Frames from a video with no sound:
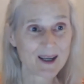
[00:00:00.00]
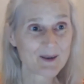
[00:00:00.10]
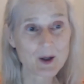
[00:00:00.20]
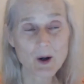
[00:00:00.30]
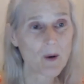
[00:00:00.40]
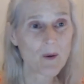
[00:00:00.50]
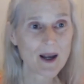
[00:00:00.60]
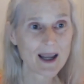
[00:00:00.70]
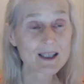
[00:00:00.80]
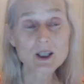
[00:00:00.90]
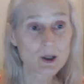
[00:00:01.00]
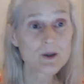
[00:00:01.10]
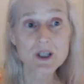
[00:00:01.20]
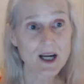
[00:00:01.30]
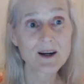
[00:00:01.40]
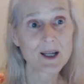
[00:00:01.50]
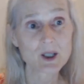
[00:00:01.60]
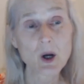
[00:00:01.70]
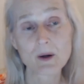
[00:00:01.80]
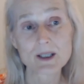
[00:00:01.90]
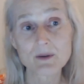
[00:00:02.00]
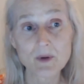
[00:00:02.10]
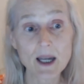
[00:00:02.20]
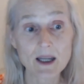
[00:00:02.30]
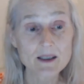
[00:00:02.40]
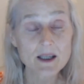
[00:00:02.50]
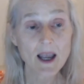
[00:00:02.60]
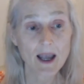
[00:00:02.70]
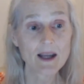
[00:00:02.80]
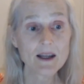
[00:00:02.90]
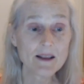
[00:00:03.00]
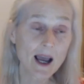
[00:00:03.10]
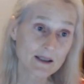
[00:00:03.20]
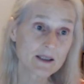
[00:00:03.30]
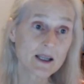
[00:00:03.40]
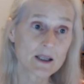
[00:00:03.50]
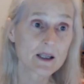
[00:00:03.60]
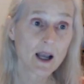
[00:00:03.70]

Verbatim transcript: you know, exclusionary and coercive ways. And in that sense,